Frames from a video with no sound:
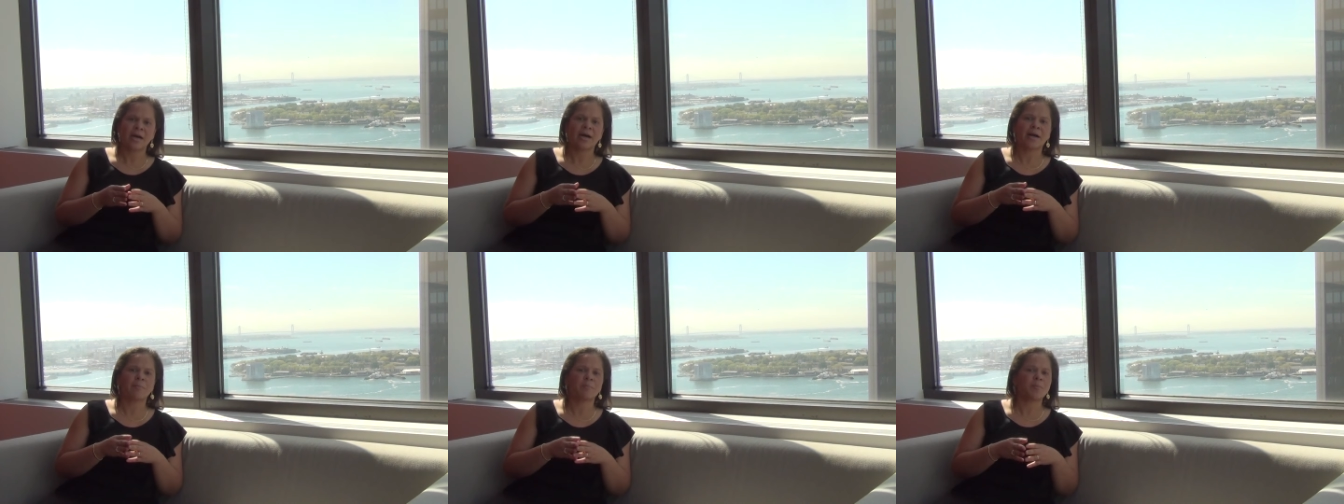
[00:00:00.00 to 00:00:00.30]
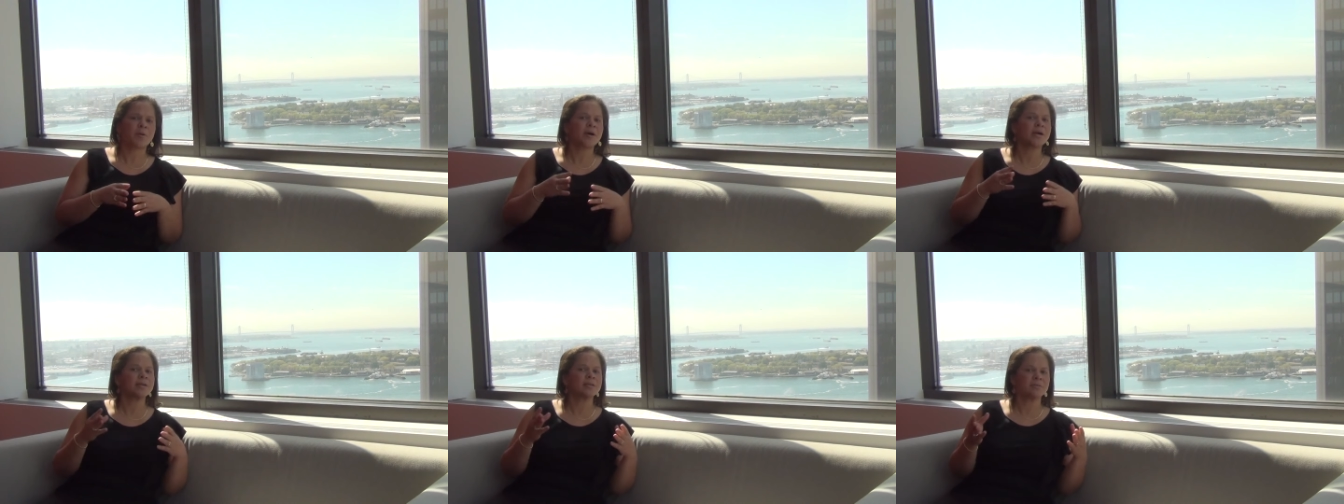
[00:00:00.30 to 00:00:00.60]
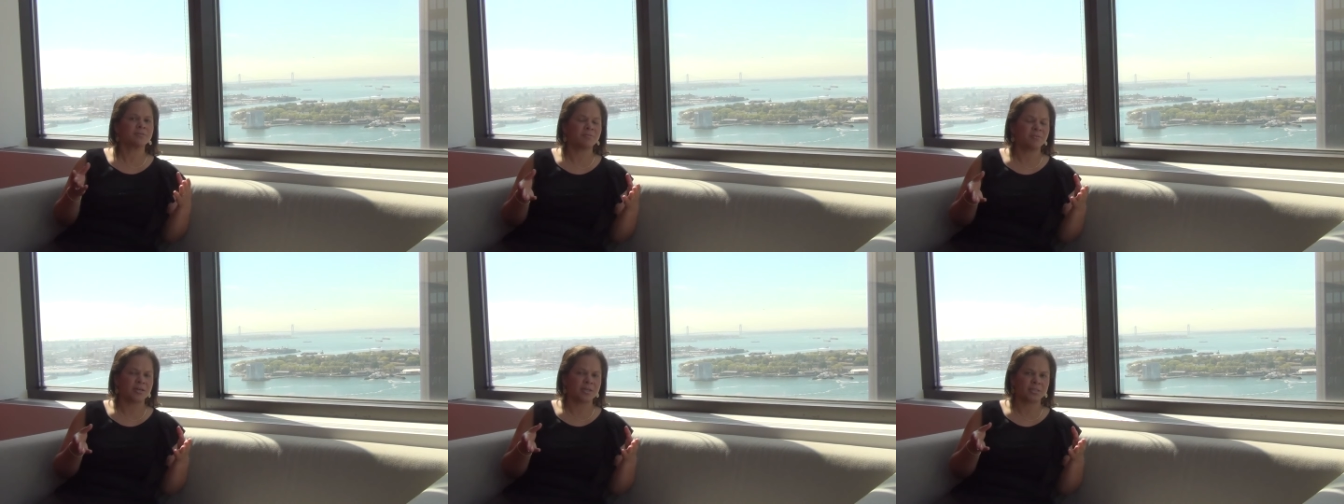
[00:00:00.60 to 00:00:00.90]
are
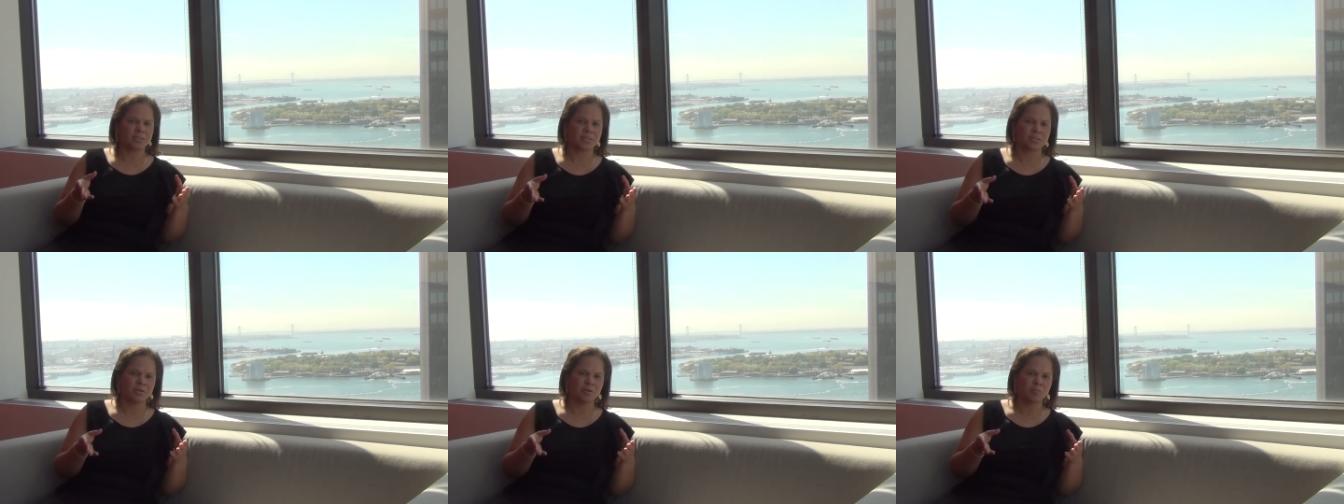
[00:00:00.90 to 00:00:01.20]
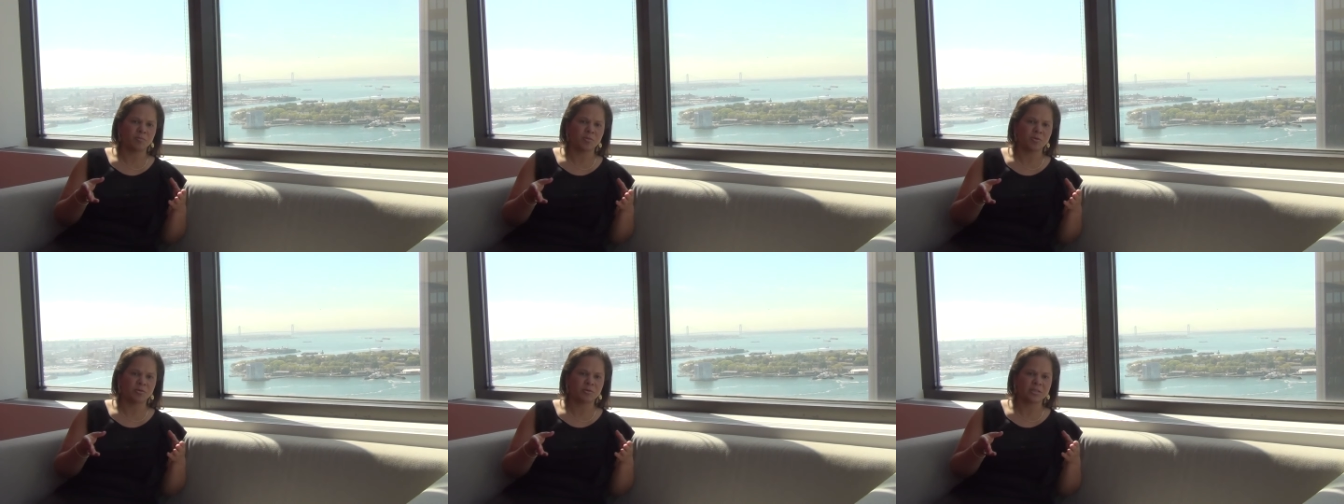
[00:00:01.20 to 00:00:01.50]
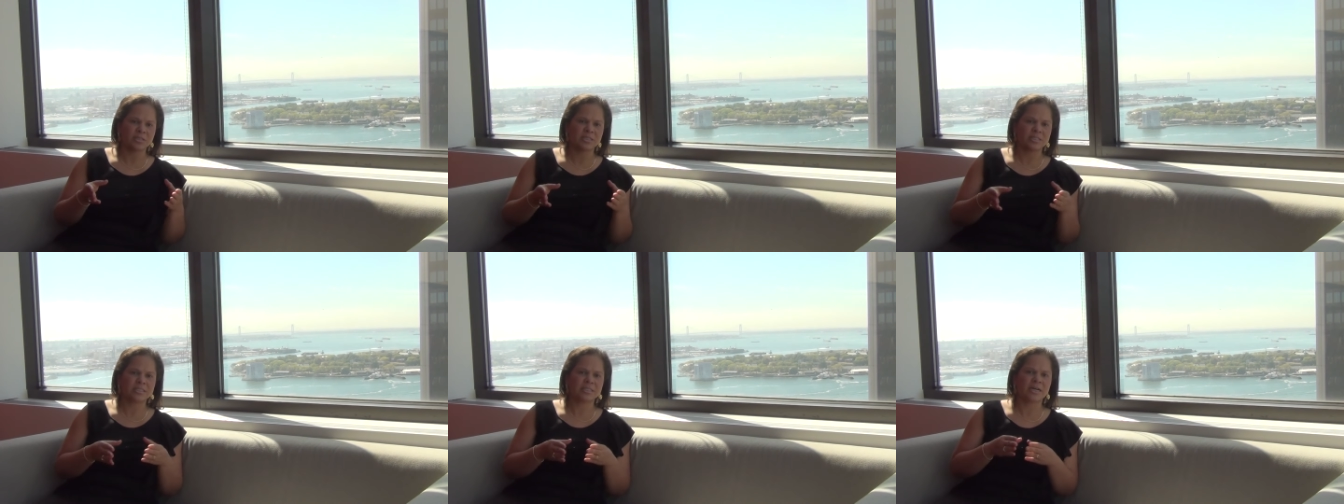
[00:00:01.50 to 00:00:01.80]
part of larger
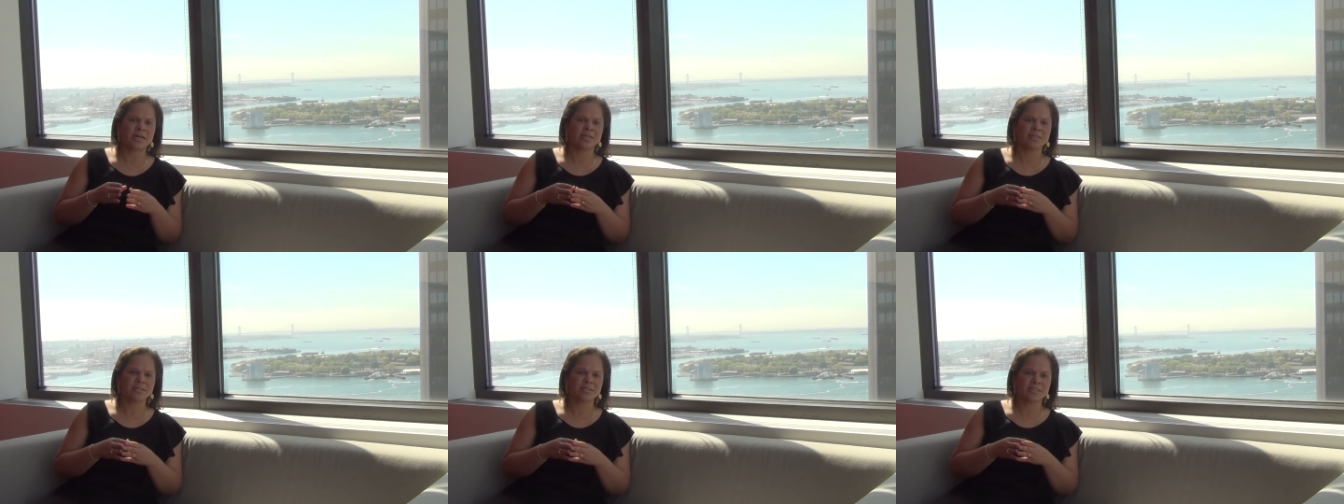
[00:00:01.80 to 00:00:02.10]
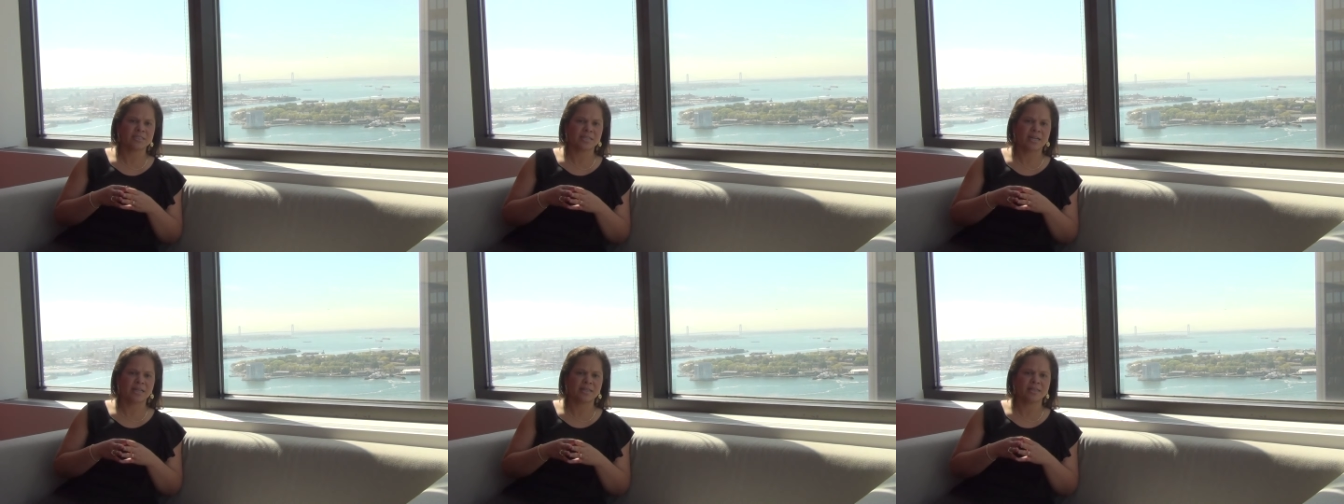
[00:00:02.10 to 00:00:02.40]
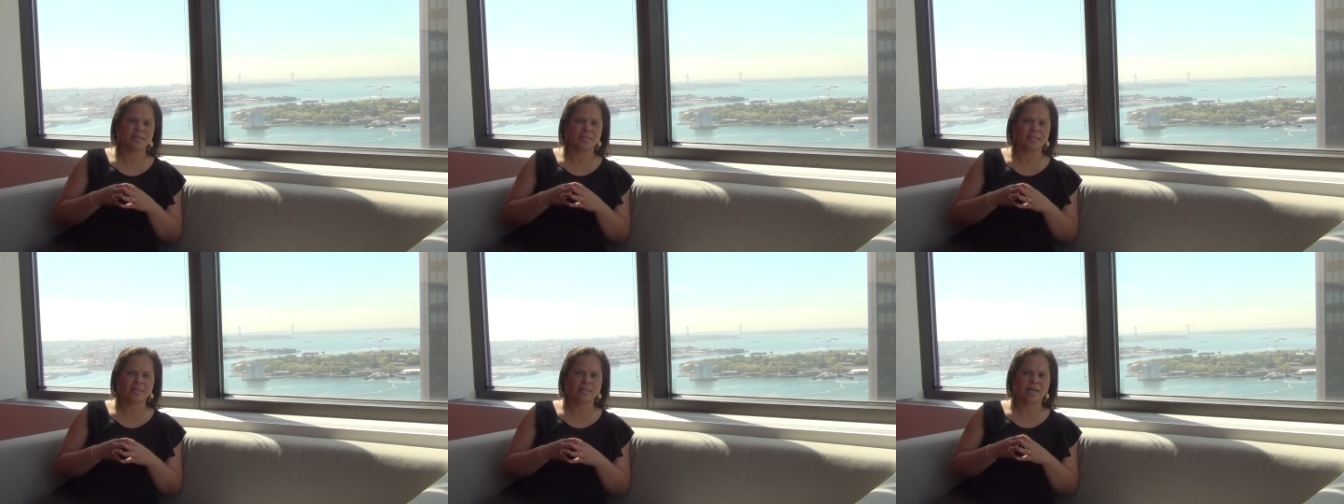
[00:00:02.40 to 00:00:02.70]
communities,
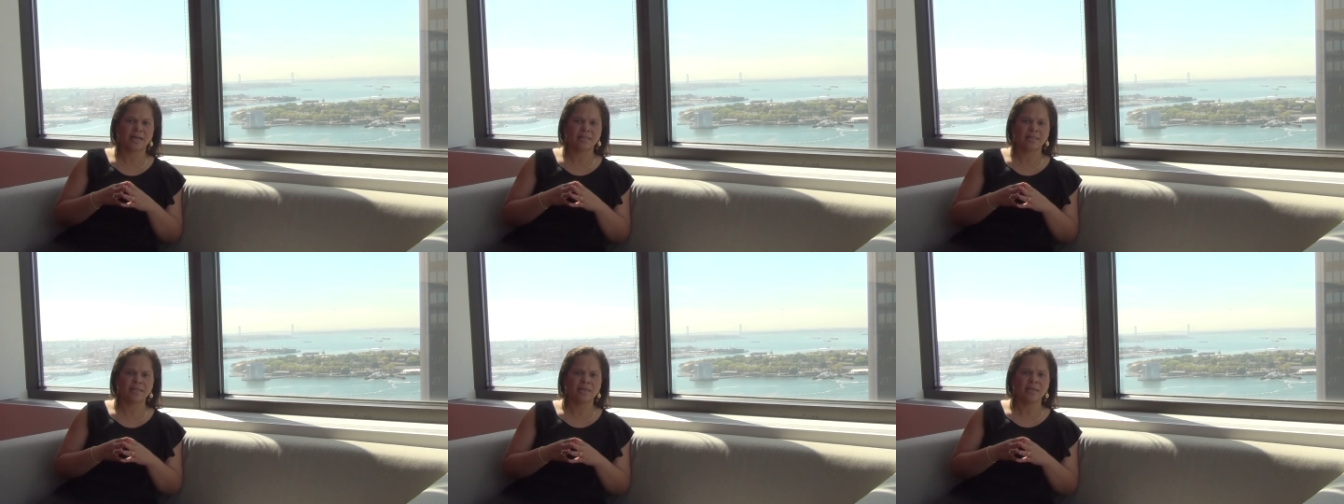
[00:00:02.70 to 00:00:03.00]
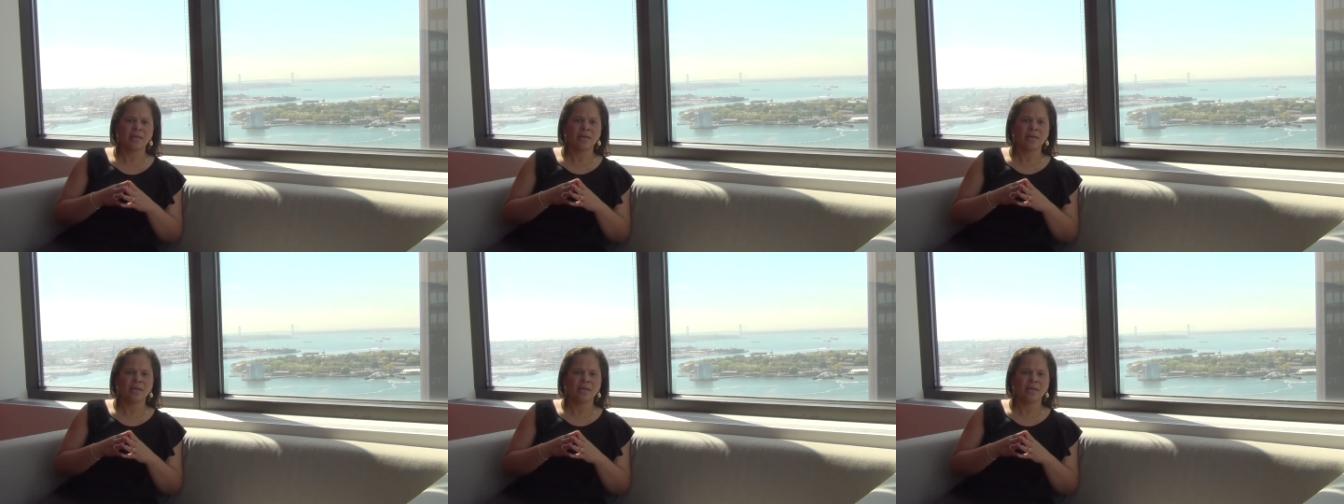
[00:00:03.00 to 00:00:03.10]
understanding that